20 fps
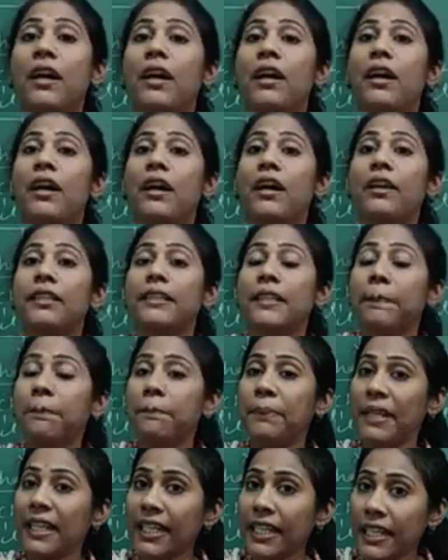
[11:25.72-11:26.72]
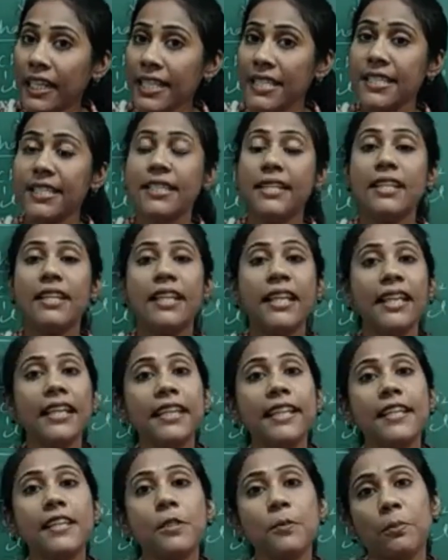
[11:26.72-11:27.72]
The playlist
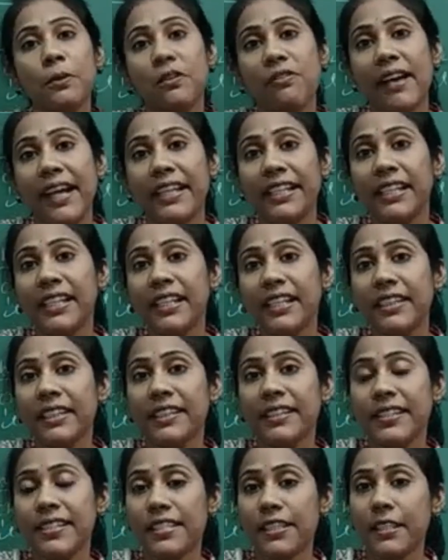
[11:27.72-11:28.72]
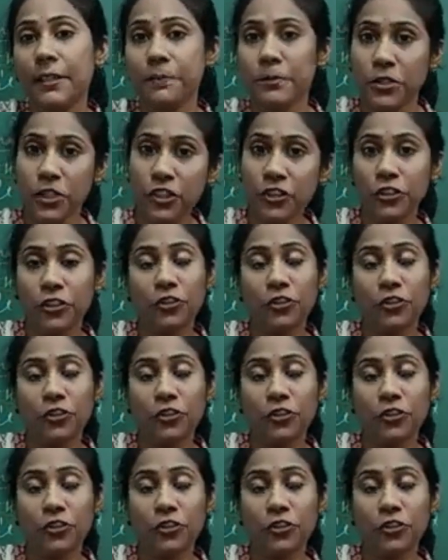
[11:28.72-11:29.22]
link is provided in the description.